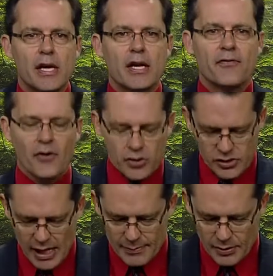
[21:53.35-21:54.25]
In 1
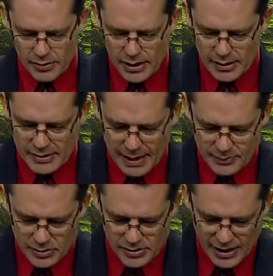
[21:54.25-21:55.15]
Samuel
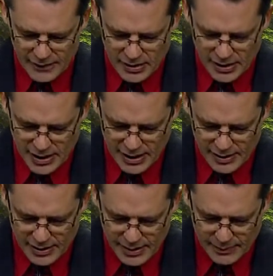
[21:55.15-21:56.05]
chapter 17,